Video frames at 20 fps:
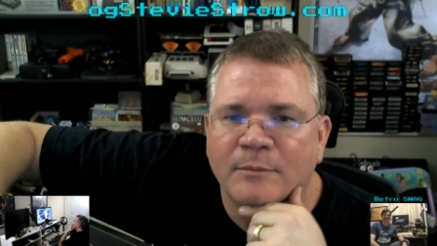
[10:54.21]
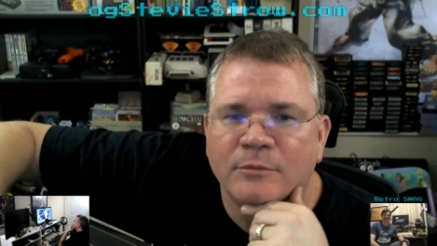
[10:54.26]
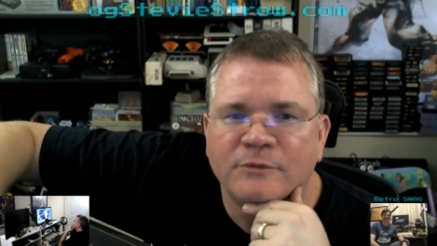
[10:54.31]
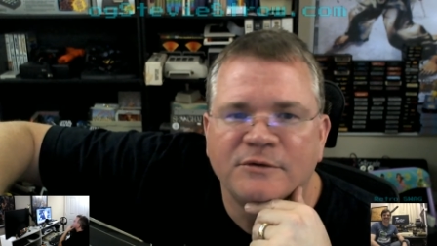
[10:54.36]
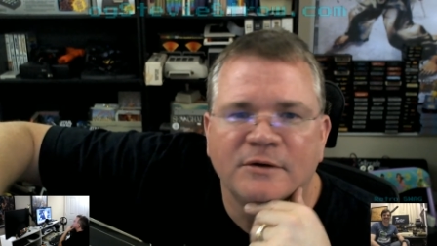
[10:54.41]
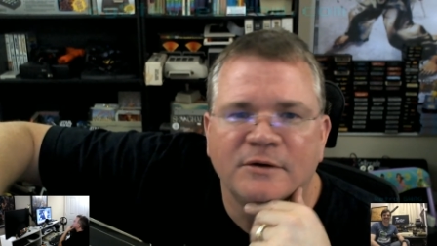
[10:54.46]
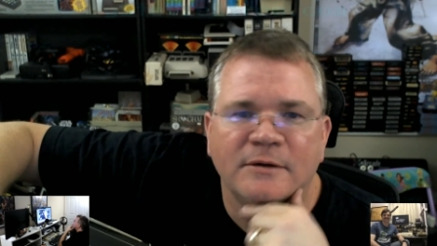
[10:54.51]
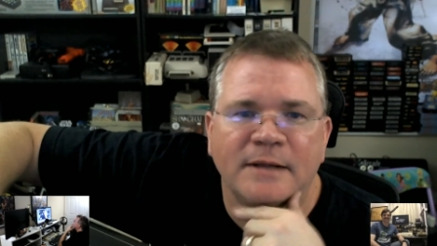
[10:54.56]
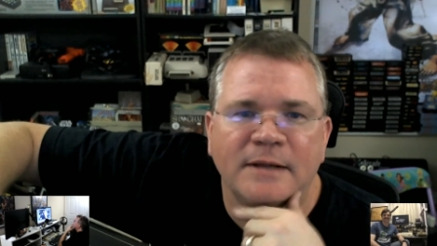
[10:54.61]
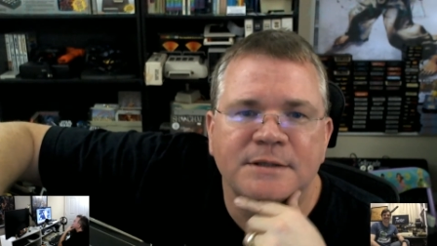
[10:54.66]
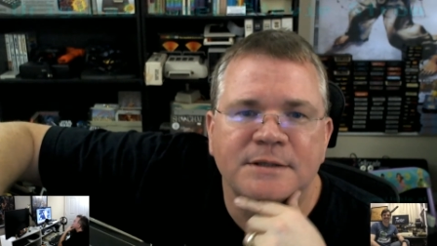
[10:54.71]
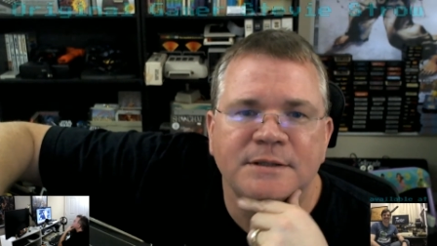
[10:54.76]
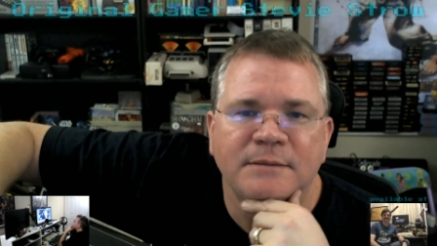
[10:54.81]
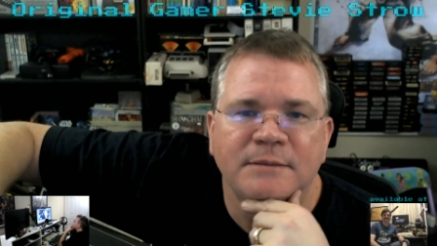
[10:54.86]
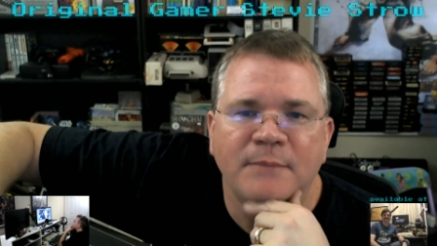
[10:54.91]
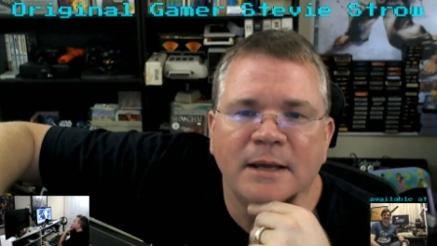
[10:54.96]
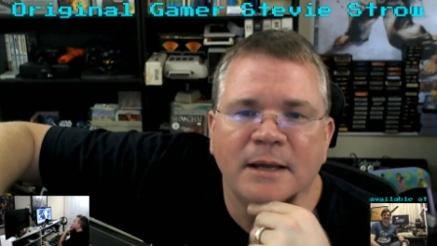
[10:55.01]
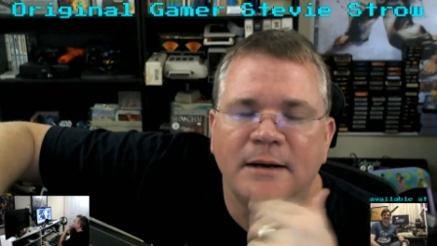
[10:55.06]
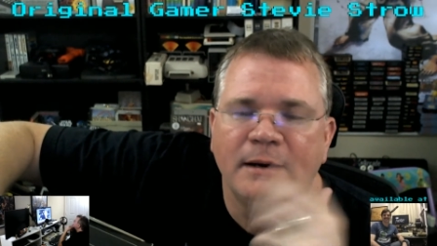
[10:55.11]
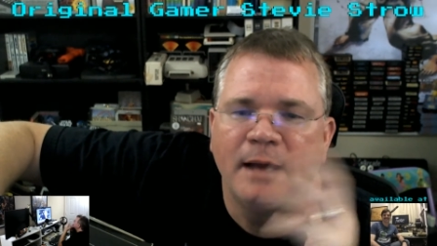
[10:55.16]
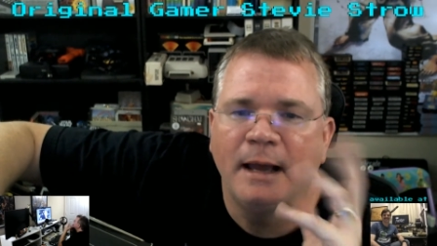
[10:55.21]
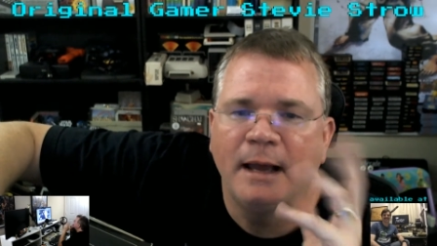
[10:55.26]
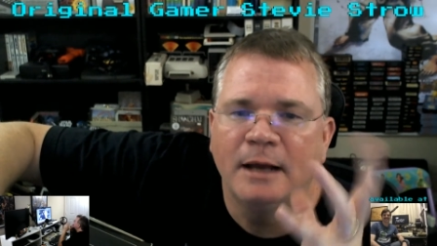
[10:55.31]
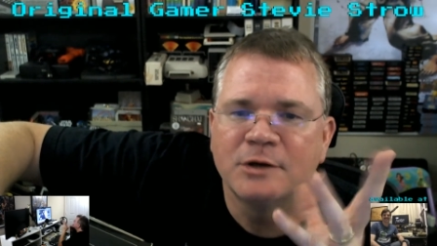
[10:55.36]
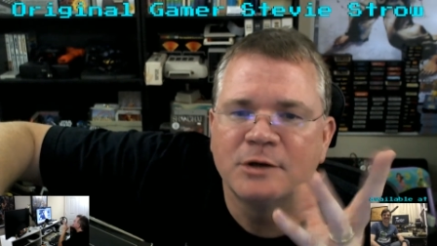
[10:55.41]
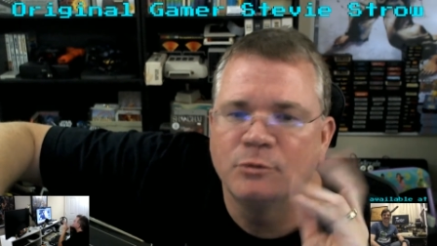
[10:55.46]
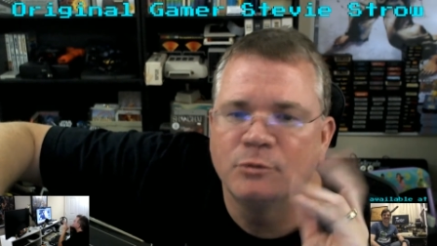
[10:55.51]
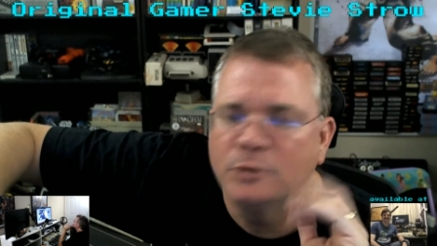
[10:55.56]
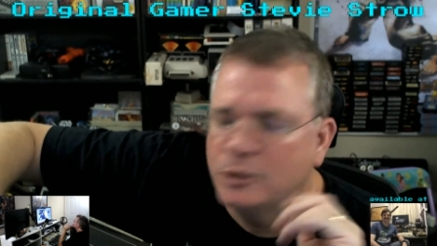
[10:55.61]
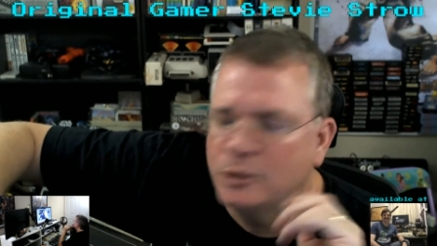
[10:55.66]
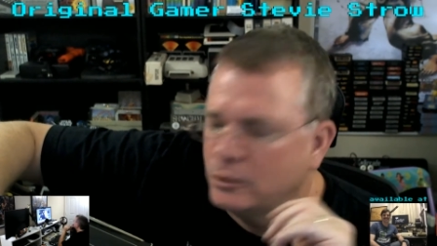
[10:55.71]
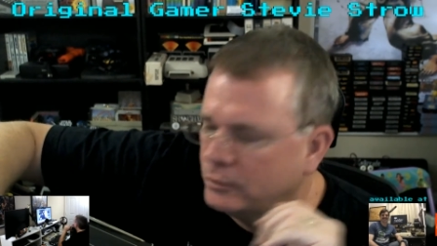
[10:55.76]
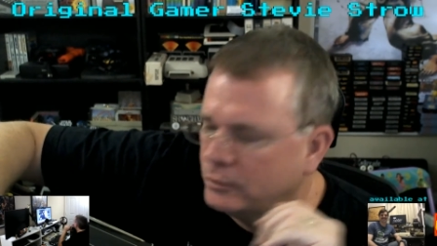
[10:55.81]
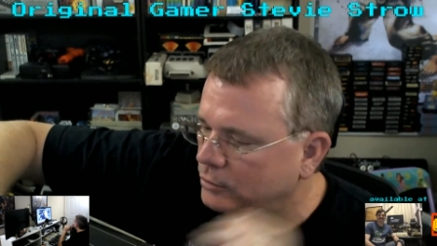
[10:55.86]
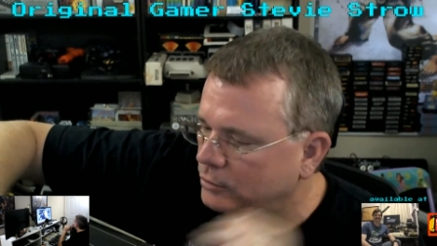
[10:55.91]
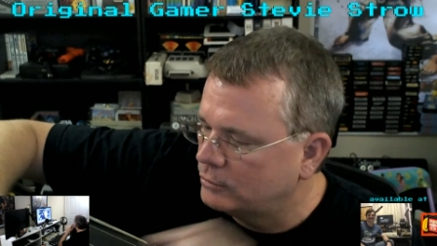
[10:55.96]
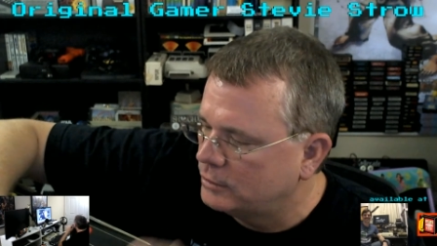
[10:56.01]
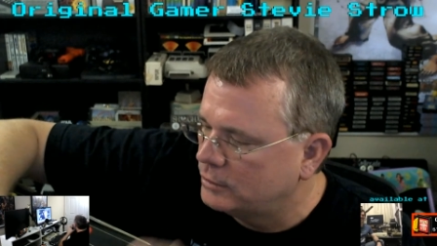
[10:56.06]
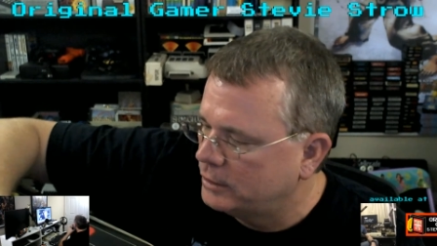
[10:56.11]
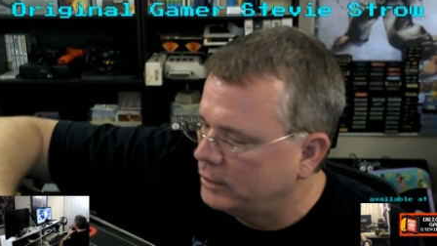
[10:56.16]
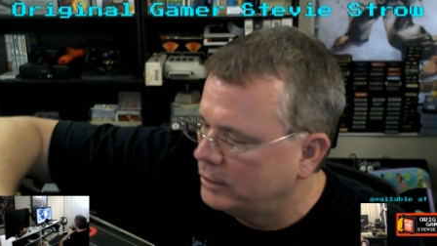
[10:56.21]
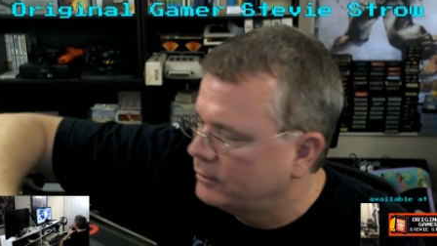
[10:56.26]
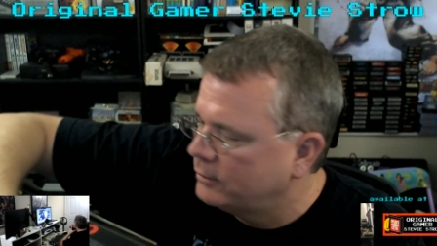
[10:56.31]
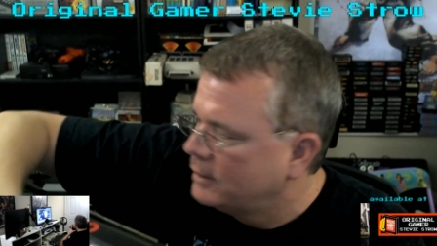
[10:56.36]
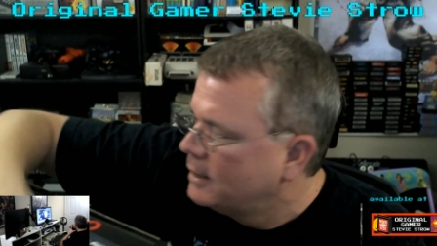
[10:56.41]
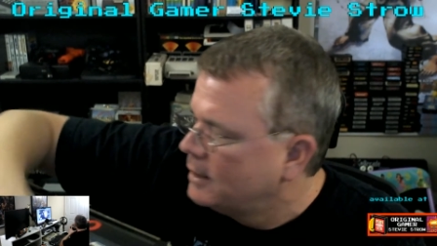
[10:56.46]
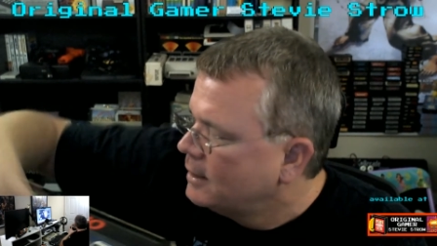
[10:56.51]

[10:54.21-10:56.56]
Brazil actually made an actual Coco clone.